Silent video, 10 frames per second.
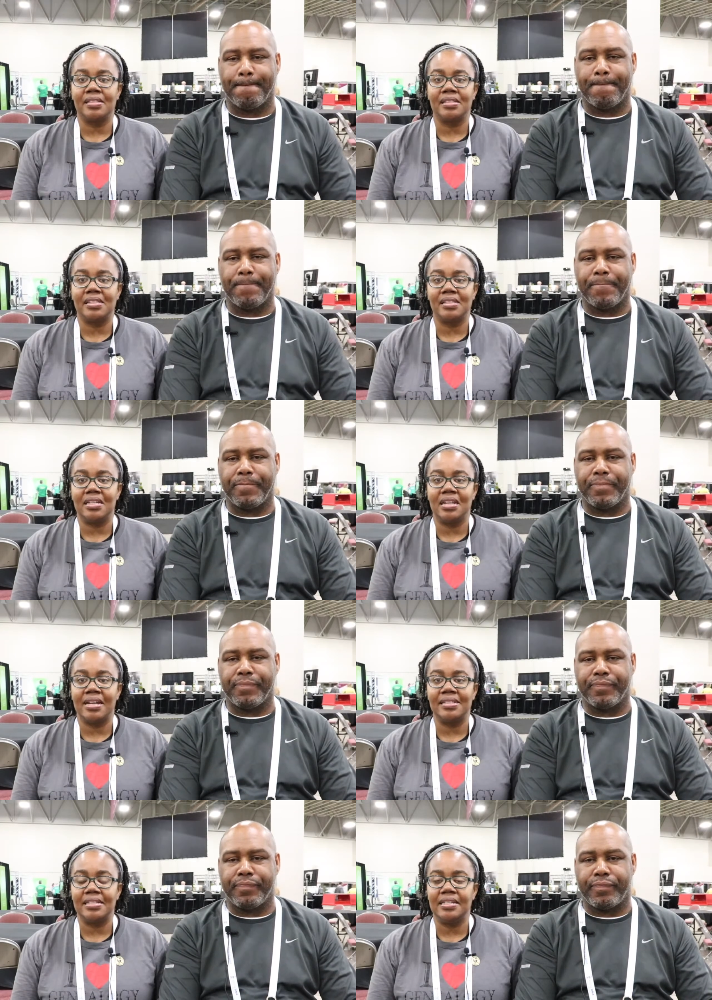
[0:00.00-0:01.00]

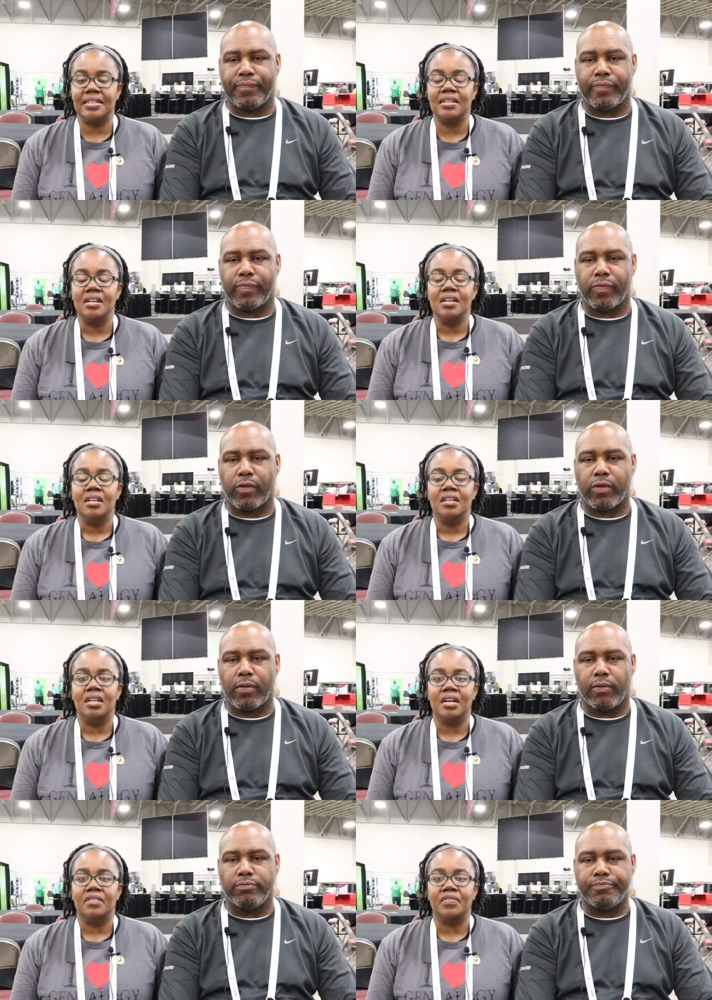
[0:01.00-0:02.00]
Speaker 1: 1619,
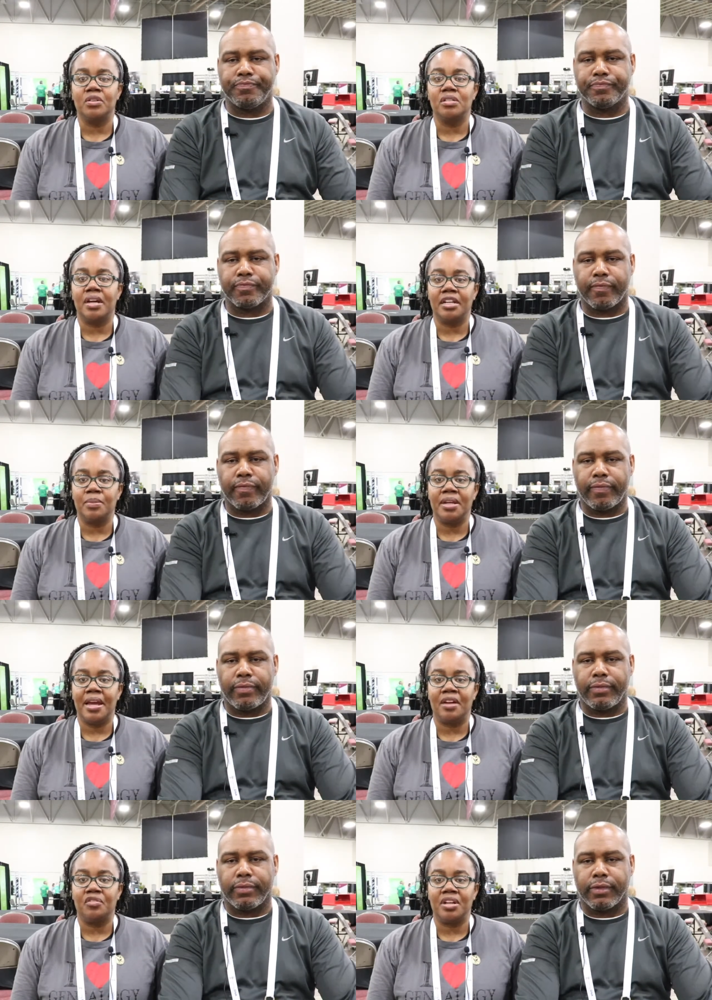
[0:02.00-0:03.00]
the first documented
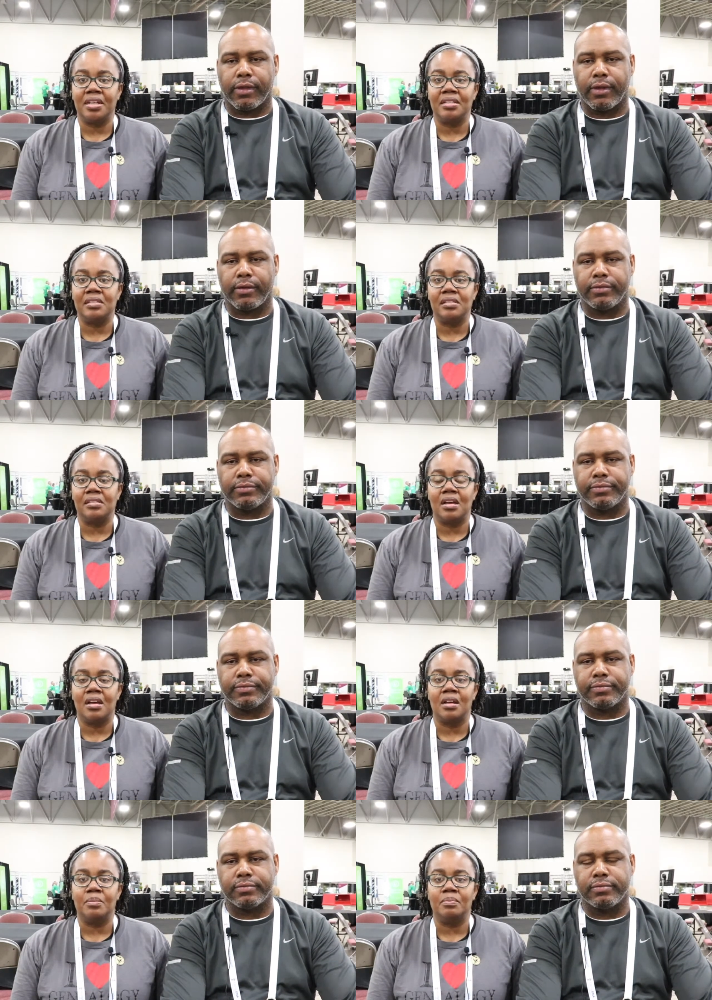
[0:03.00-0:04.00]
Africans
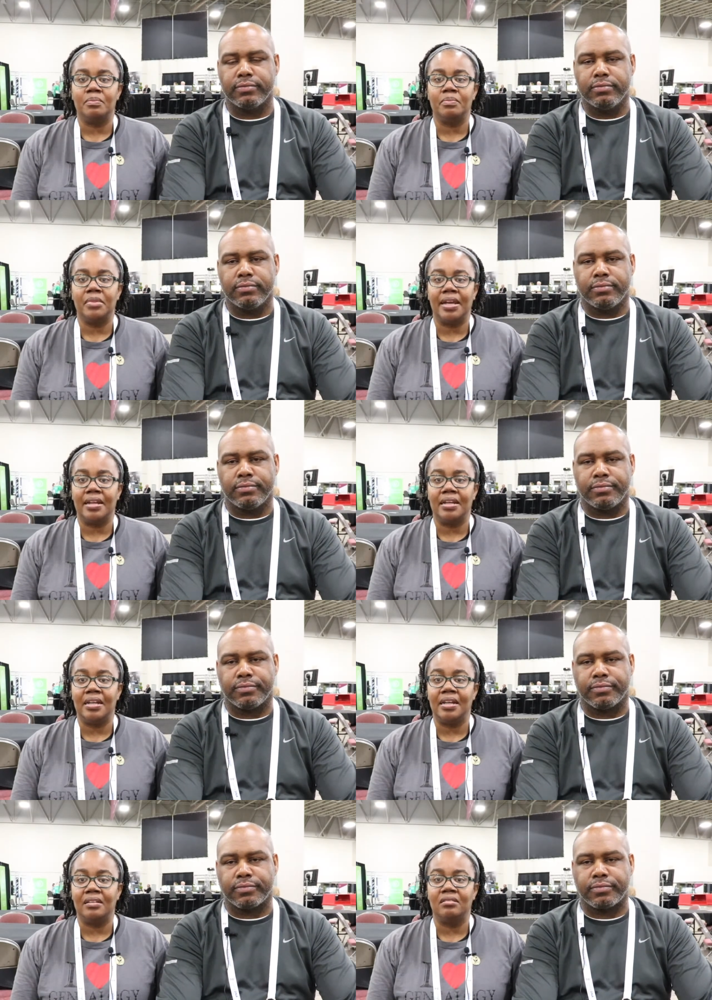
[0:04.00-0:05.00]
um, landed
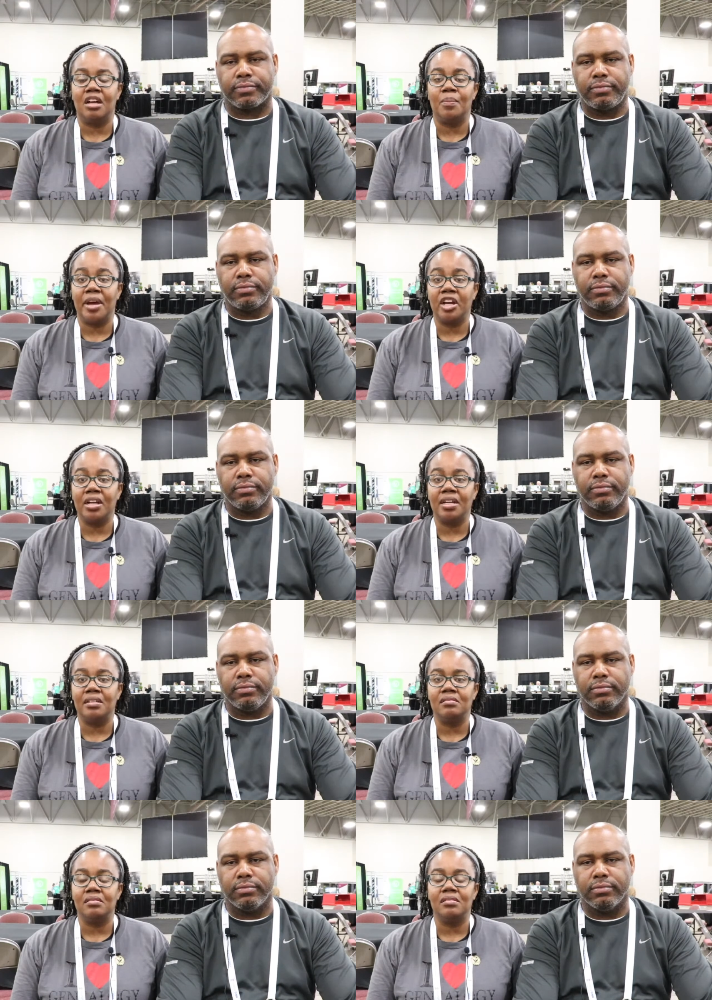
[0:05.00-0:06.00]
in America
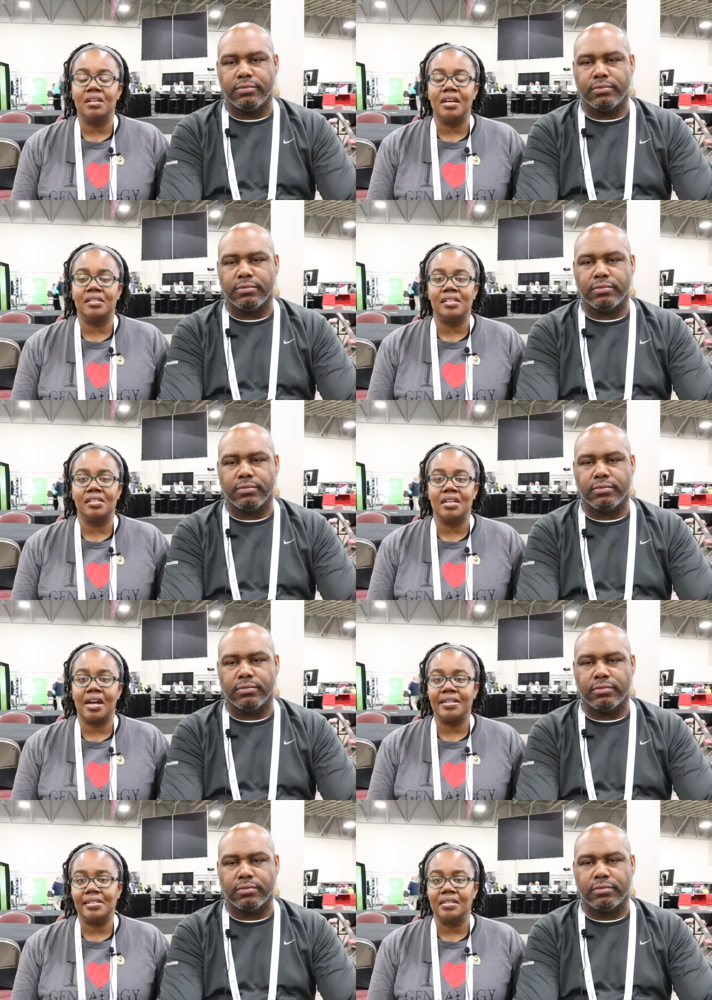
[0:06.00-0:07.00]
in
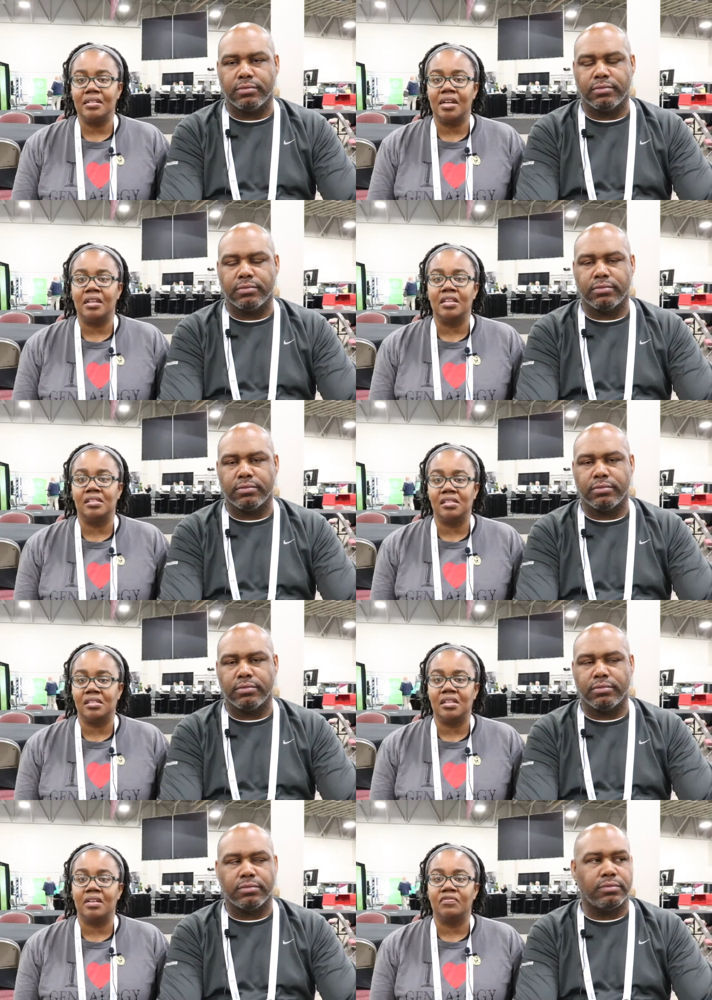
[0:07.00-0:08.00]
1619, and this is
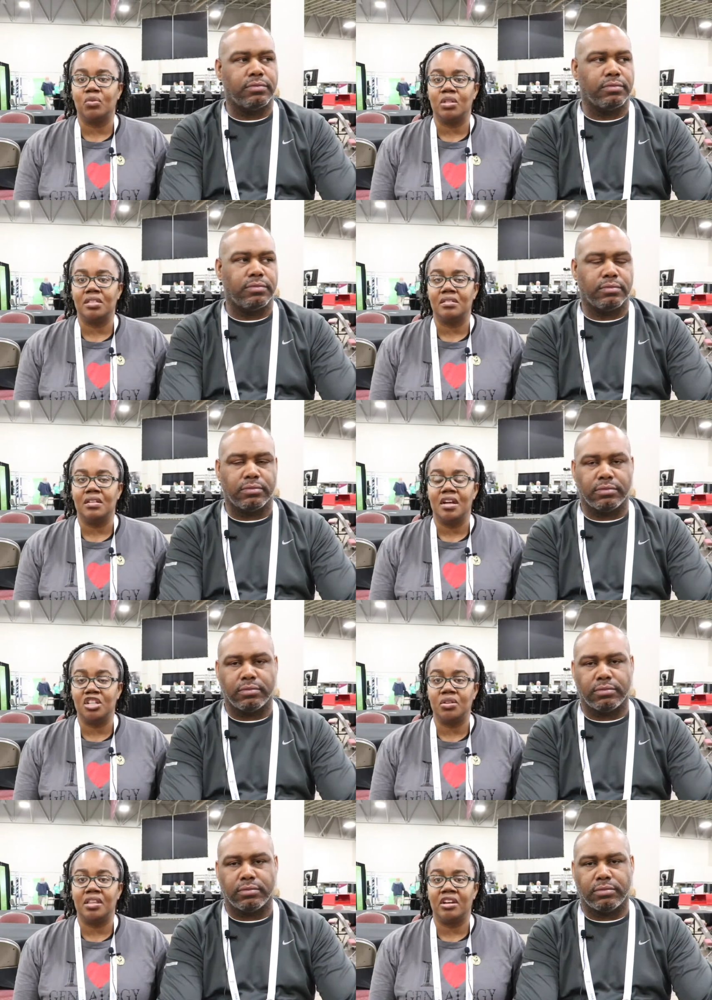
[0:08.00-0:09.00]
the
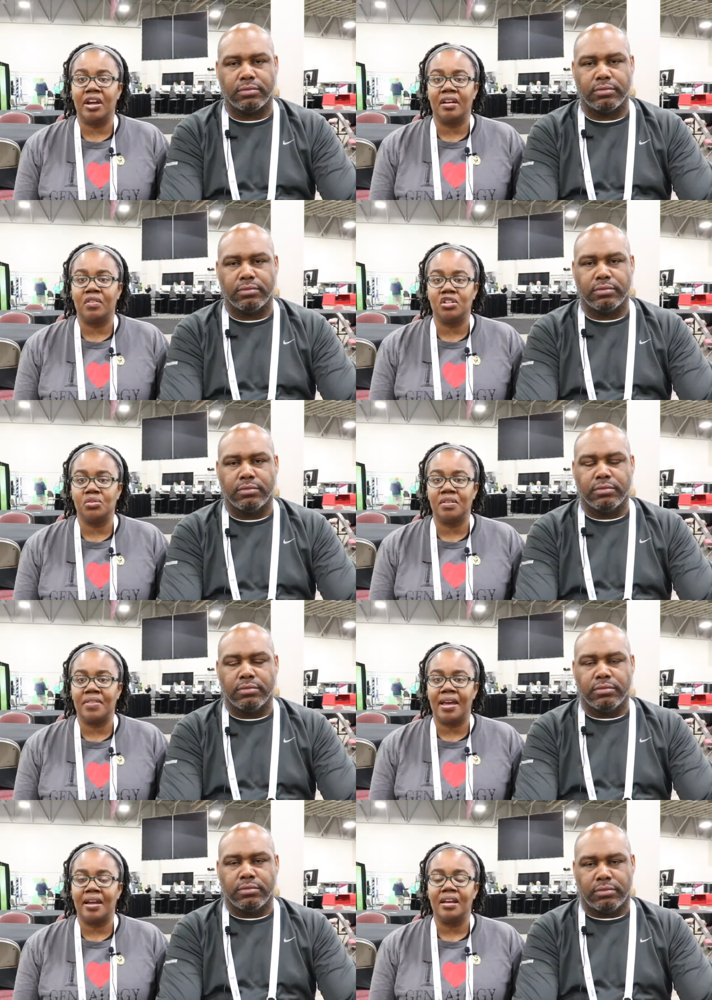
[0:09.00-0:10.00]
400th year anniversary of
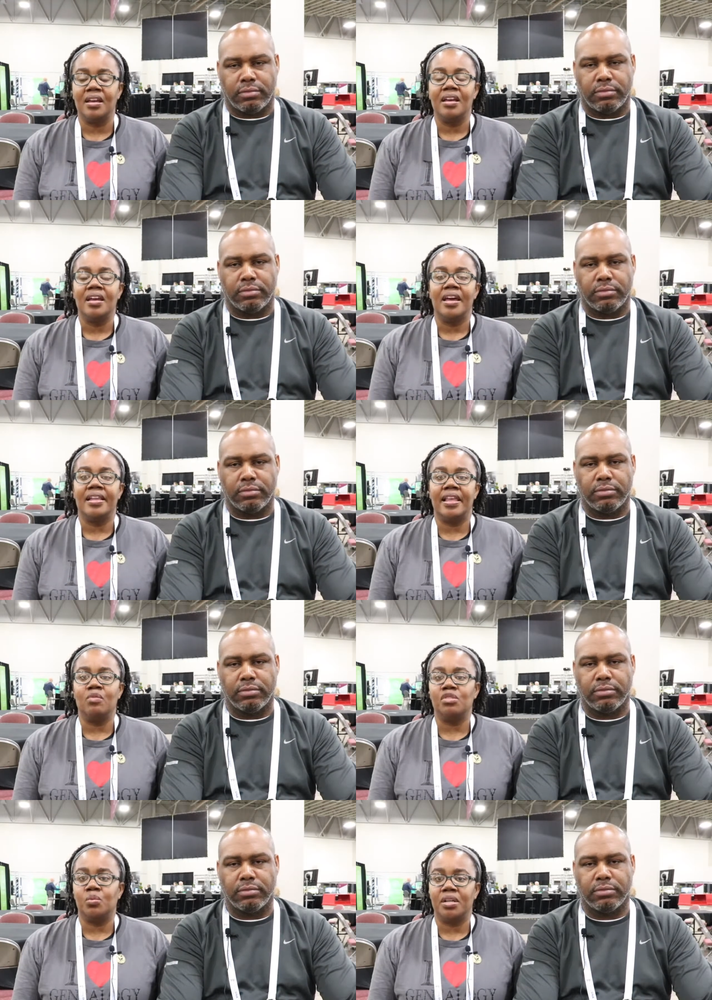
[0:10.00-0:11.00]
that. And
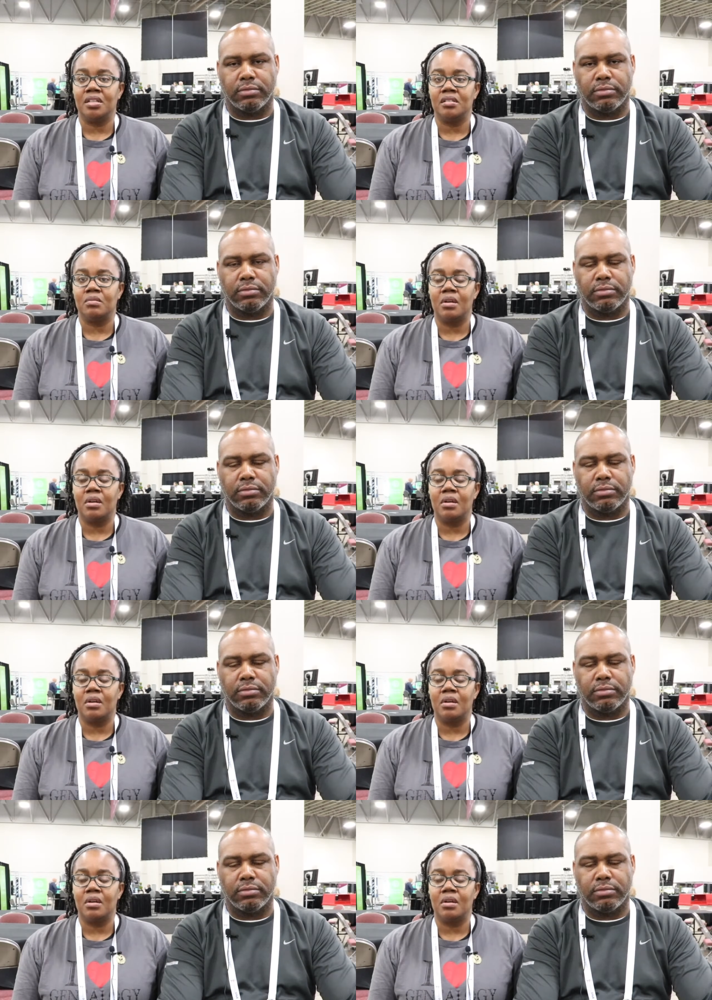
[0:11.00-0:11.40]
that was what his